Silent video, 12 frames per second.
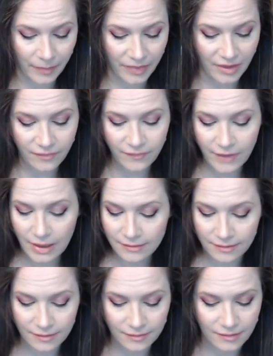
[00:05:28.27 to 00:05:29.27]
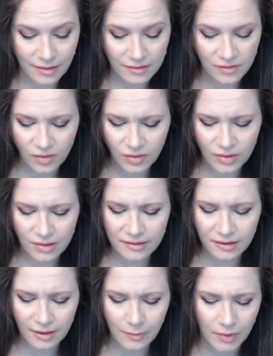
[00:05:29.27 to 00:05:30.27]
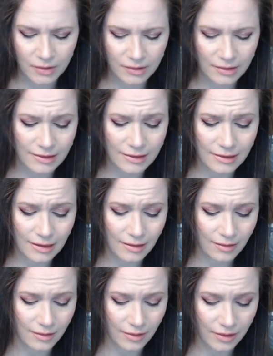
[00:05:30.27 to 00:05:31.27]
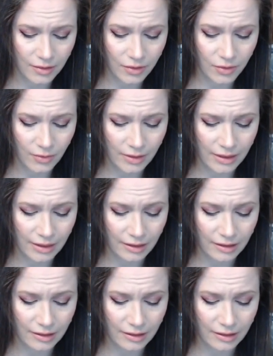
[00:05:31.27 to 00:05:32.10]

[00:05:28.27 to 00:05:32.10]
the faces that search the sleepers and seek their hidden joy.